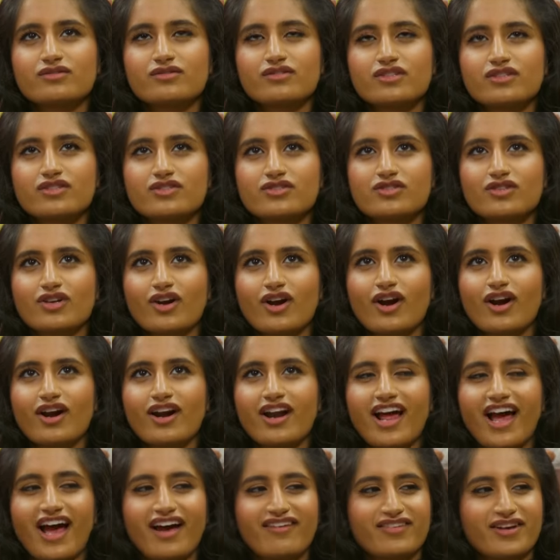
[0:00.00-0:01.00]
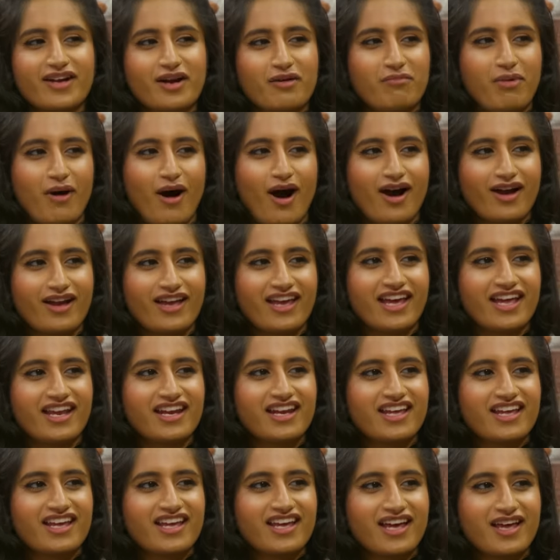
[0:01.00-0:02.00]
the skirt having a pocket
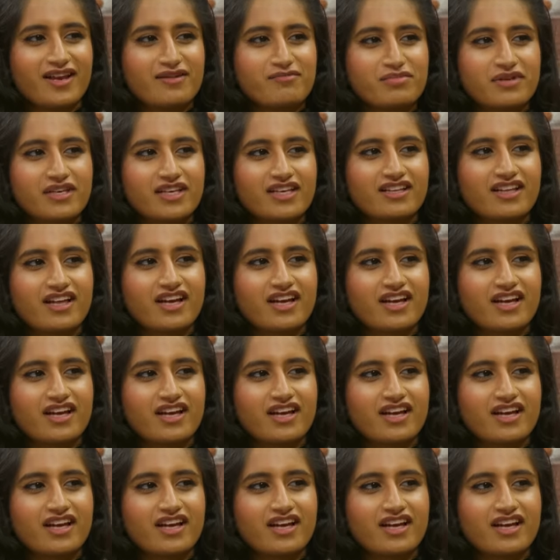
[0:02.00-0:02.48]
and being